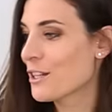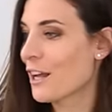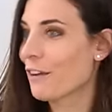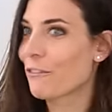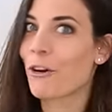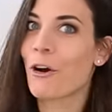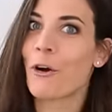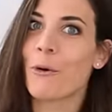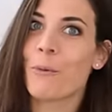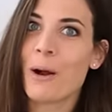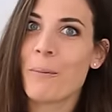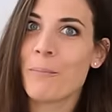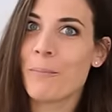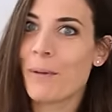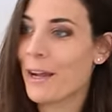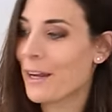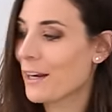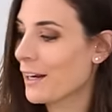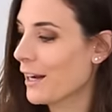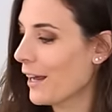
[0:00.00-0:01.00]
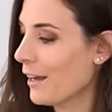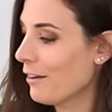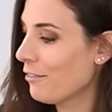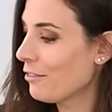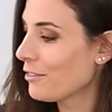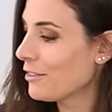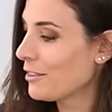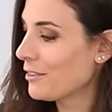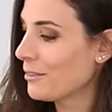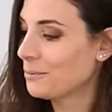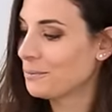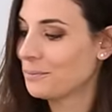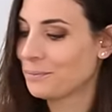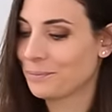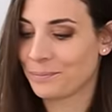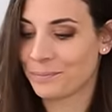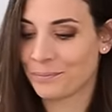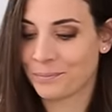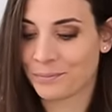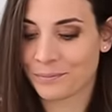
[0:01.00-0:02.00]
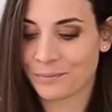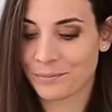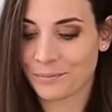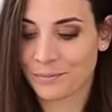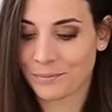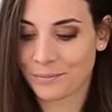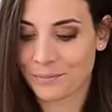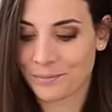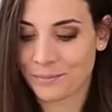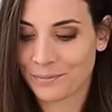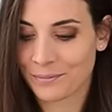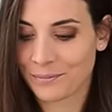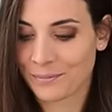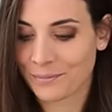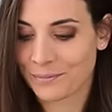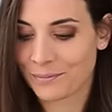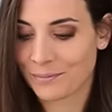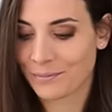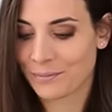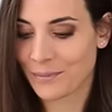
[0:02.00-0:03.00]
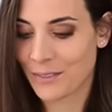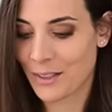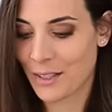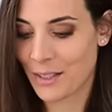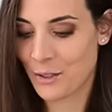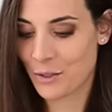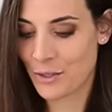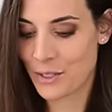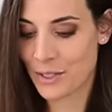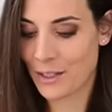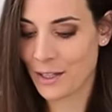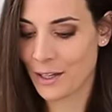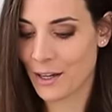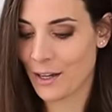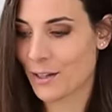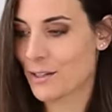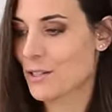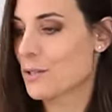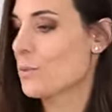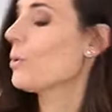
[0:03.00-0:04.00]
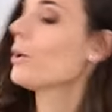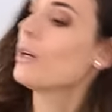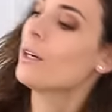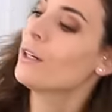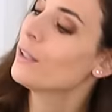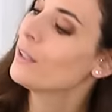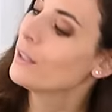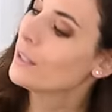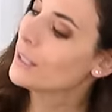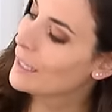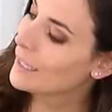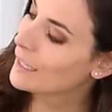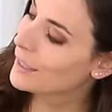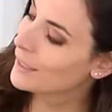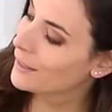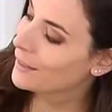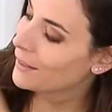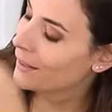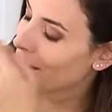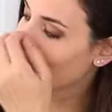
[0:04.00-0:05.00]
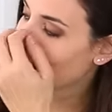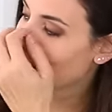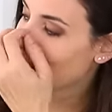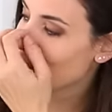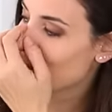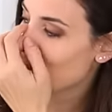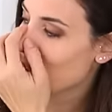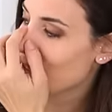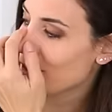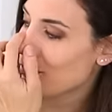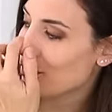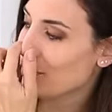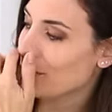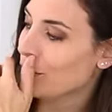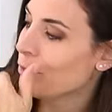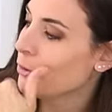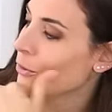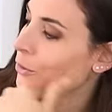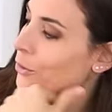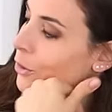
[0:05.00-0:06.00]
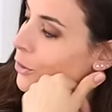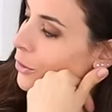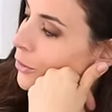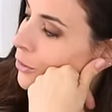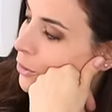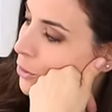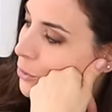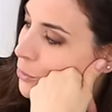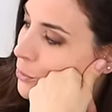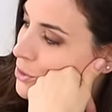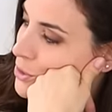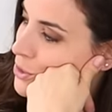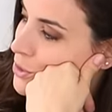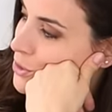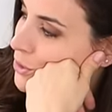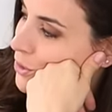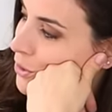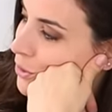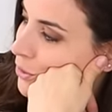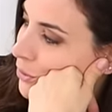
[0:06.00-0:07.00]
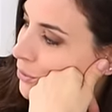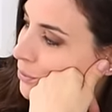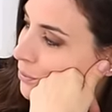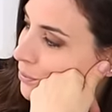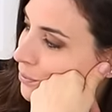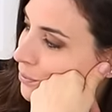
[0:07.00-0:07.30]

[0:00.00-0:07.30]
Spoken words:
I've got one bag left, you see the last one, and I genuinely do not know what to do,